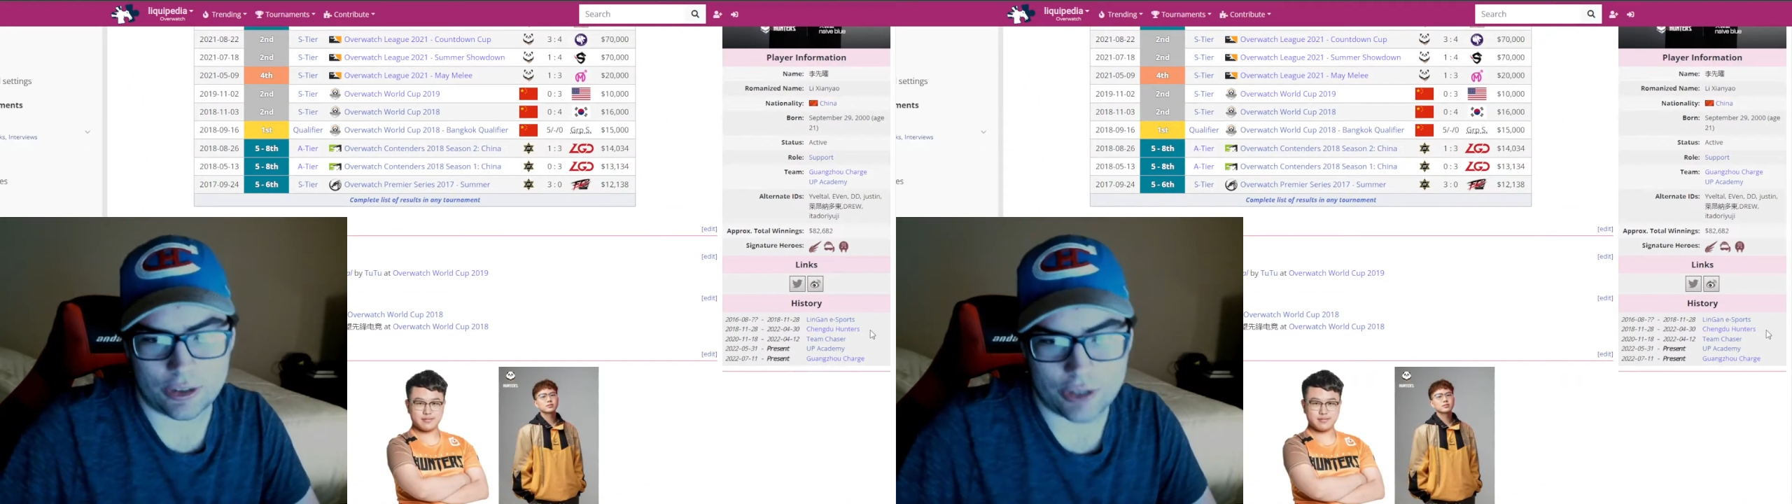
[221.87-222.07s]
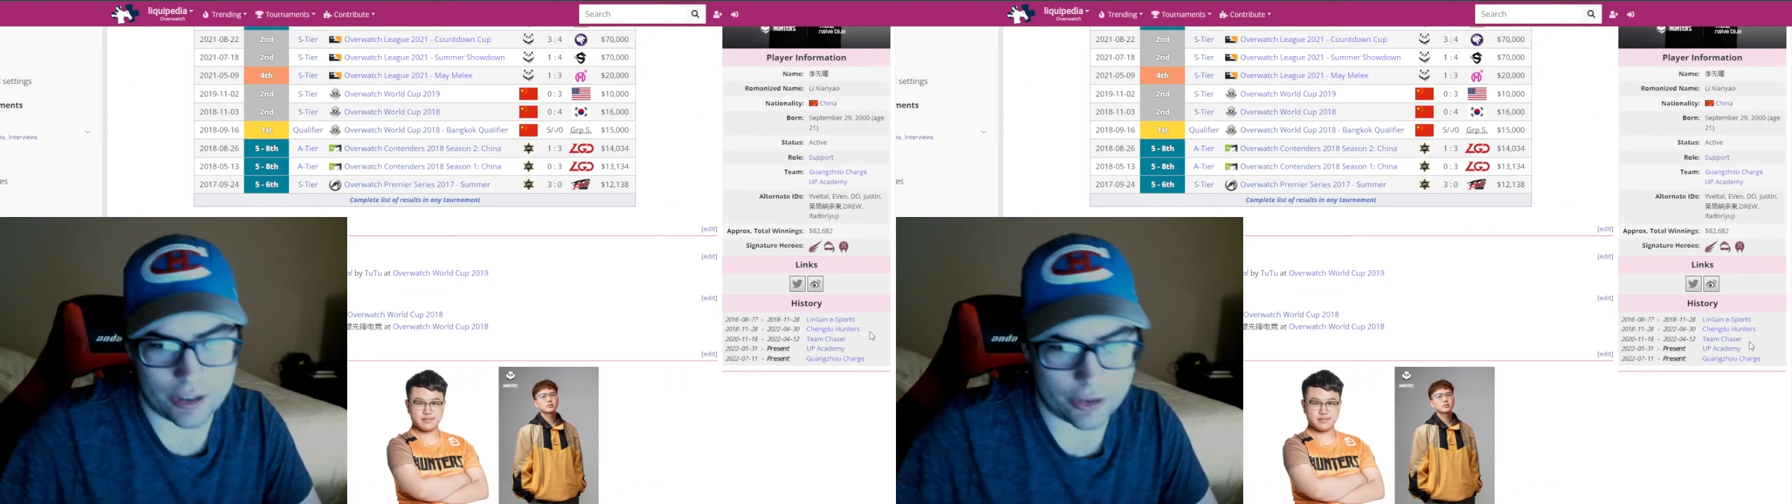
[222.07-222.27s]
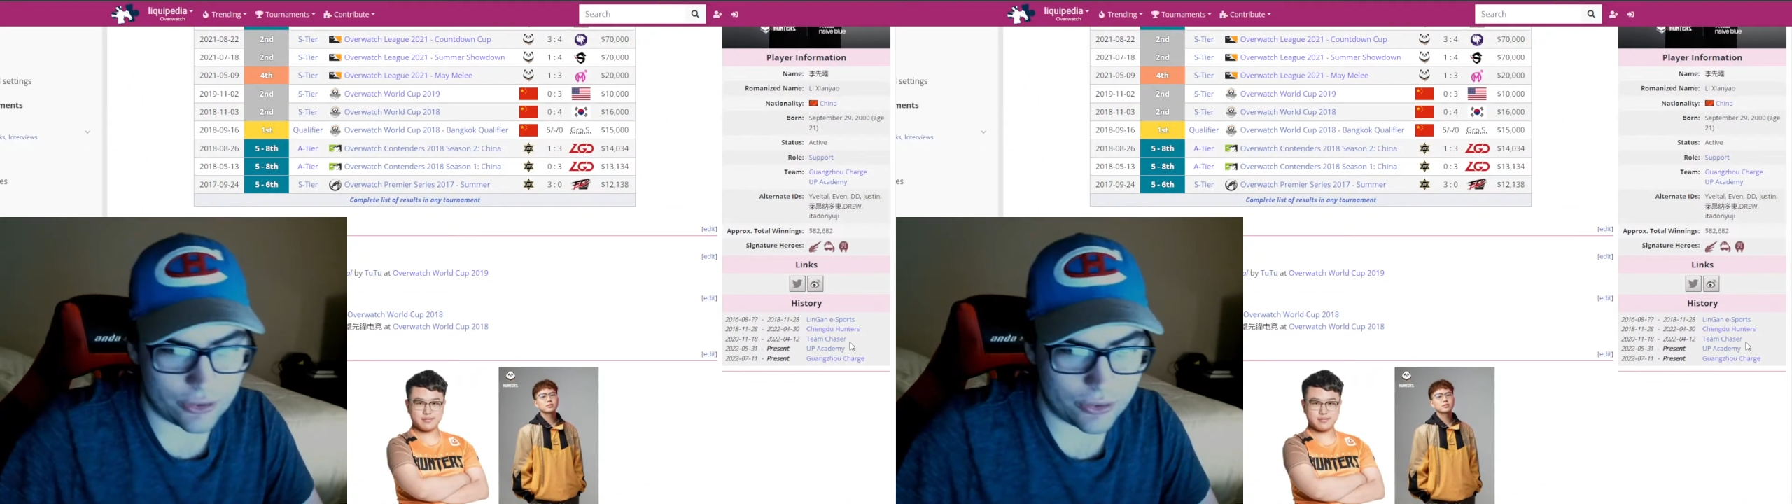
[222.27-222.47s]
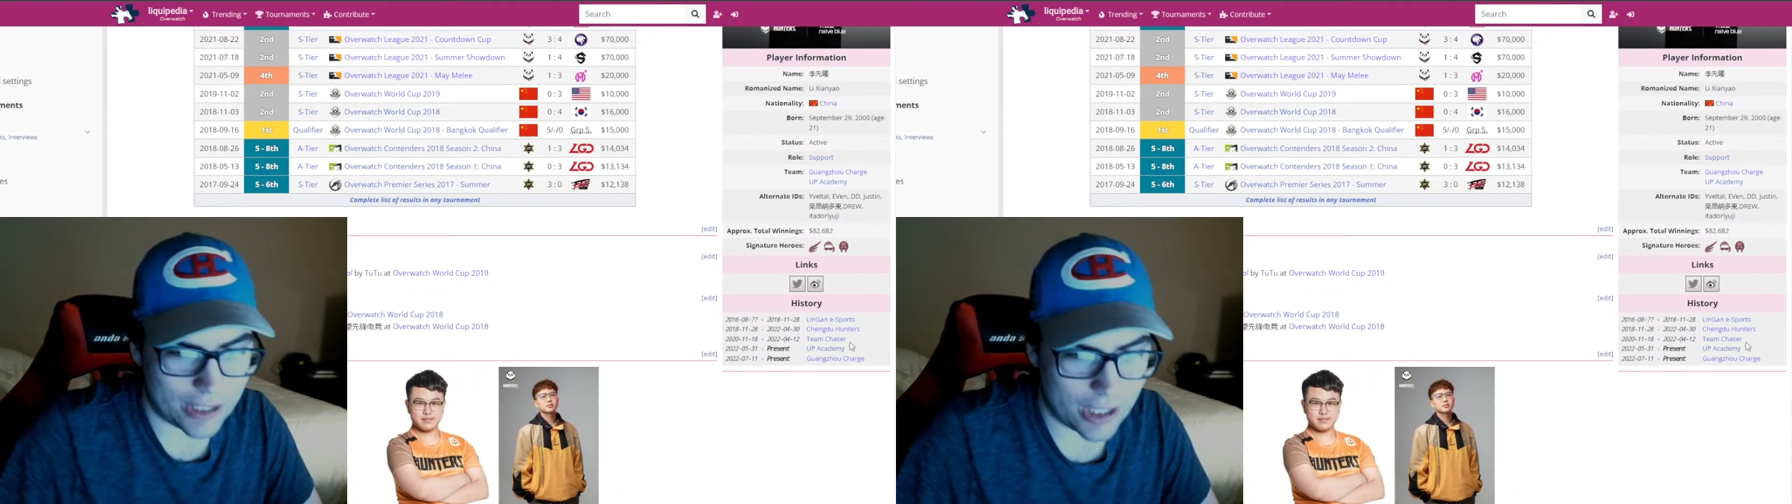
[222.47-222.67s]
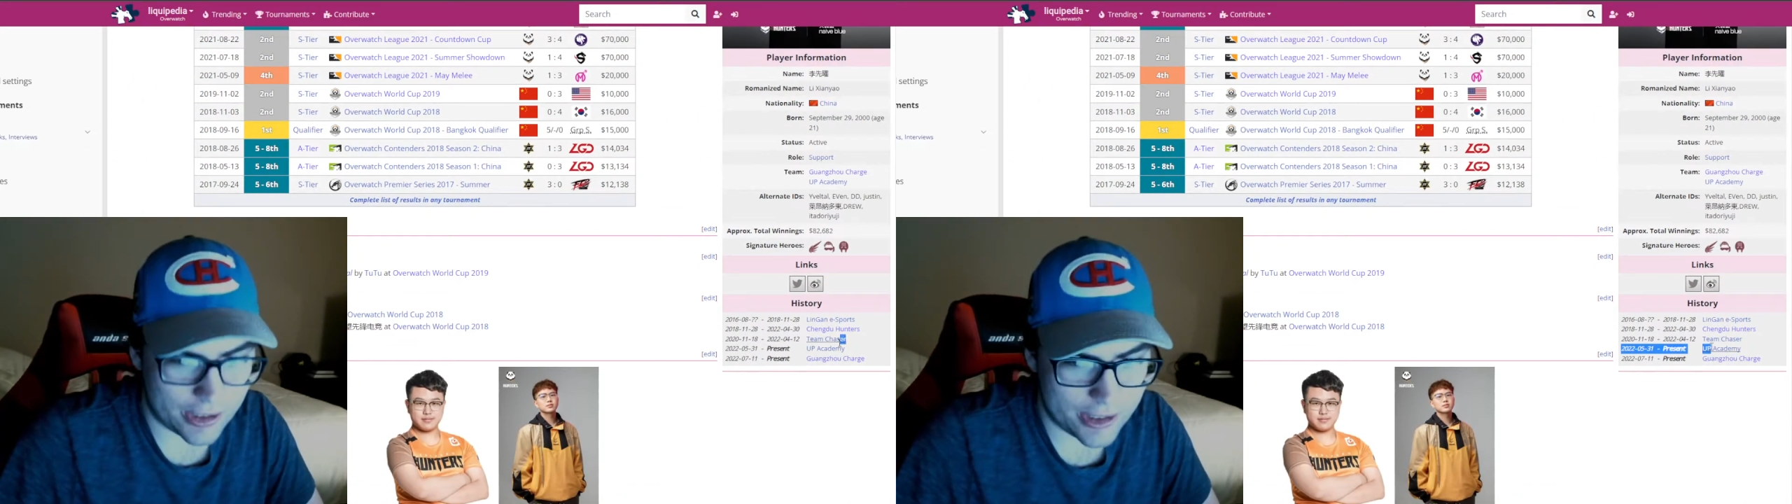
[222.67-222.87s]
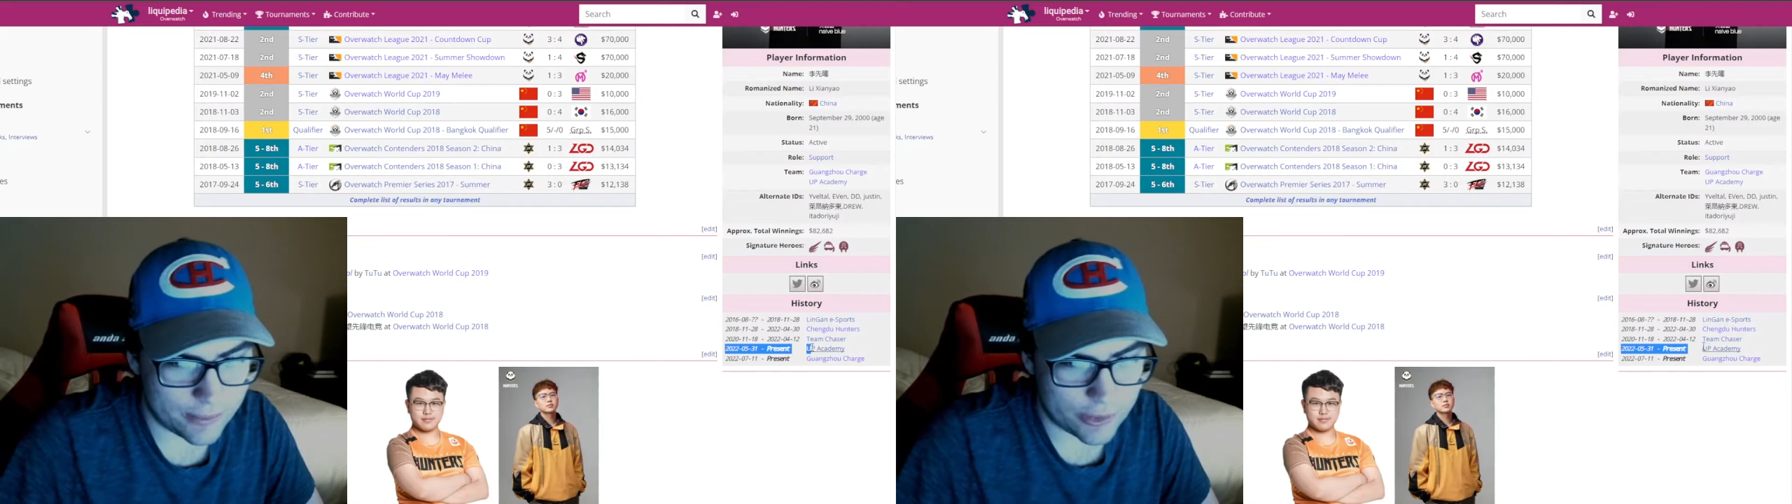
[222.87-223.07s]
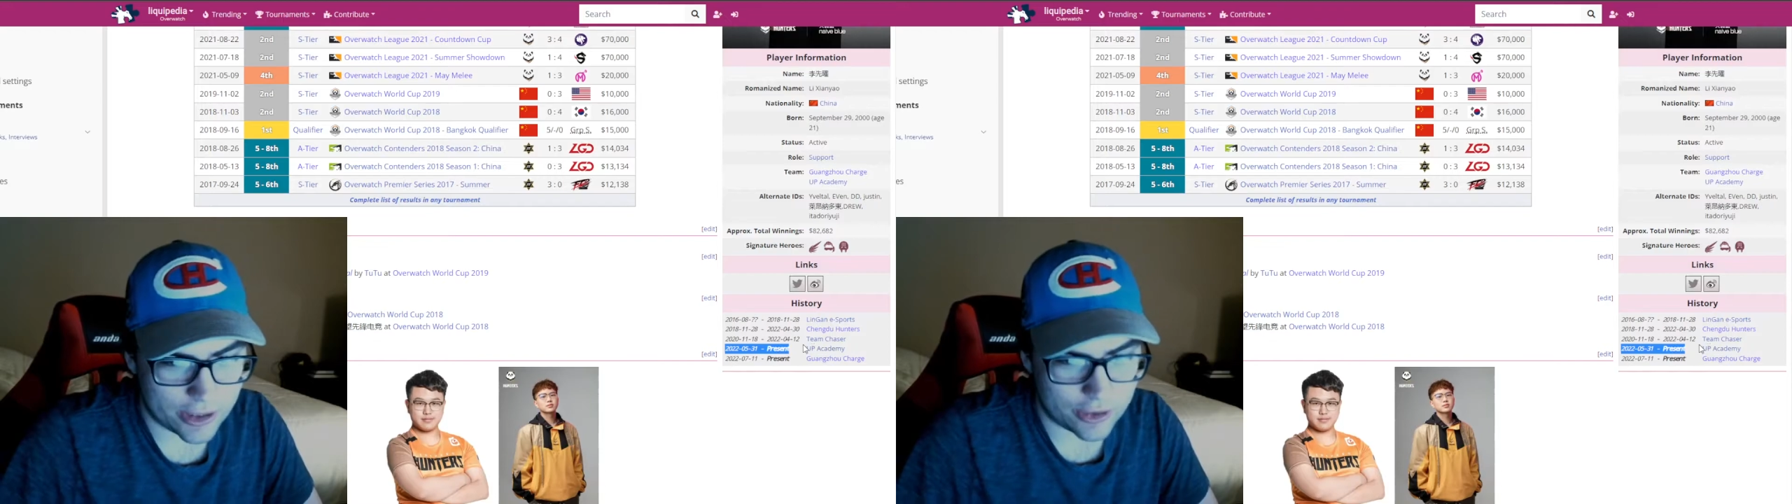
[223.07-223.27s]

Chengdu, then on Team Chaser.